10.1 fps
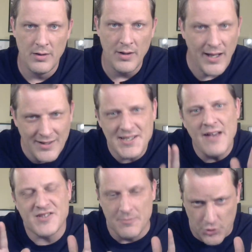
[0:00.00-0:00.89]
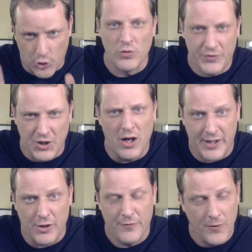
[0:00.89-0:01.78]
Now let's have some truth talk
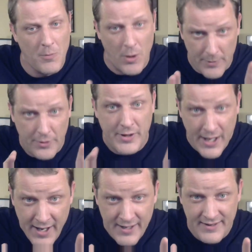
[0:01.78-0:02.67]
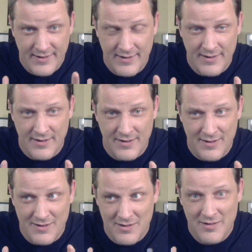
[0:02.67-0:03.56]
here for a moment, okay?
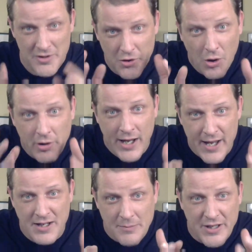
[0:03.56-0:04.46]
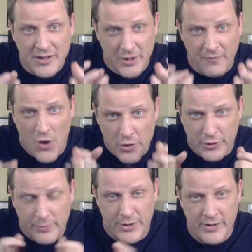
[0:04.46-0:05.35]
You okay to be a little
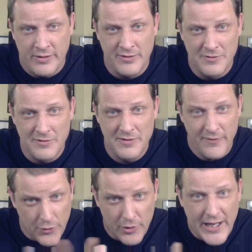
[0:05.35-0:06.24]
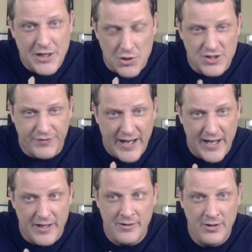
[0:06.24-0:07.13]
vulnerable if you're a Lakers
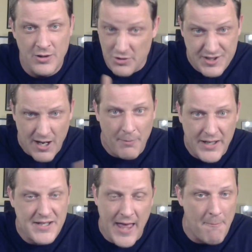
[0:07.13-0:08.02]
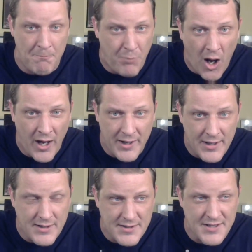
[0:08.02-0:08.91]
fan or somebody that bought
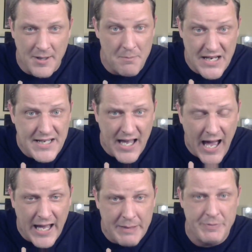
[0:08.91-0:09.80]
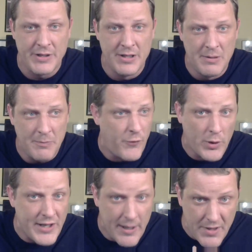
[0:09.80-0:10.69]
into the media hype
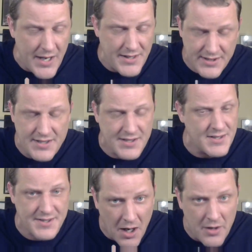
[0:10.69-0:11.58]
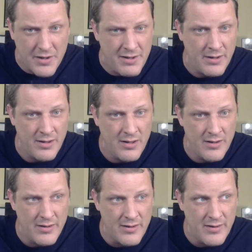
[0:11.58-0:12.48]
before the NBA season started?
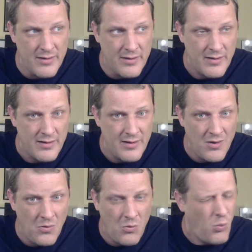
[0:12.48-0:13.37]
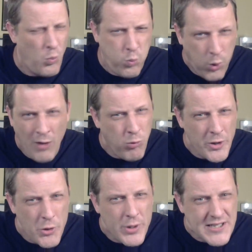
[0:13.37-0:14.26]
What
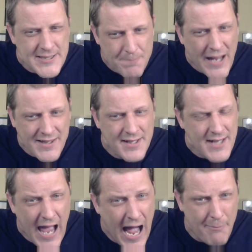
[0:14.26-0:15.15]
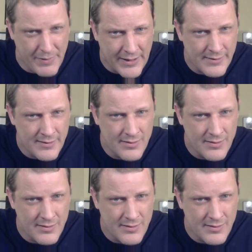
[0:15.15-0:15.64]
were you expecting to happen?